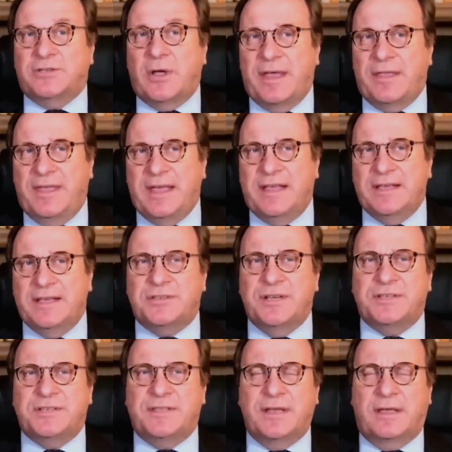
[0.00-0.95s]
So I think
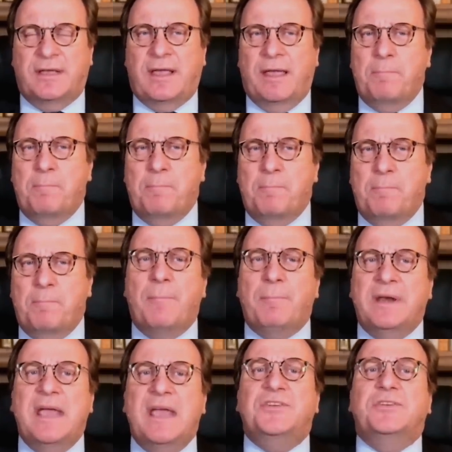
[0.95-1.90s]
it's just the com-
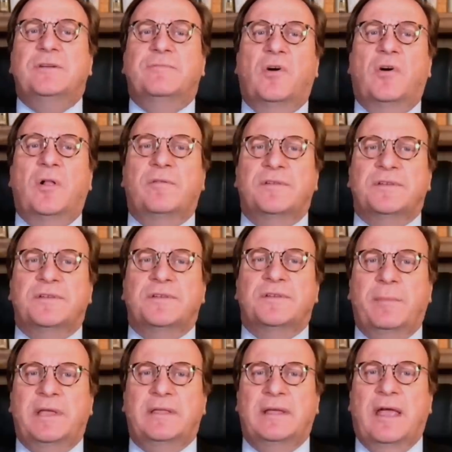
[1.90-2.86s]
combination of all of this
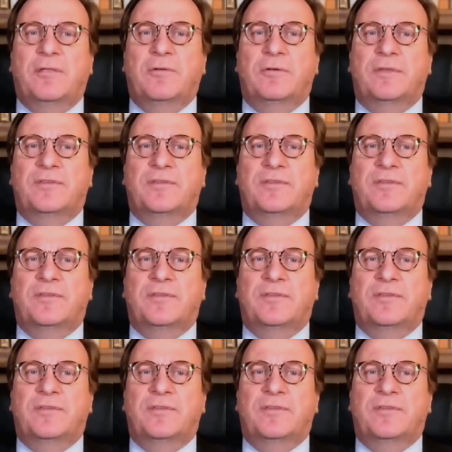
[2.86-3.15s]
coming together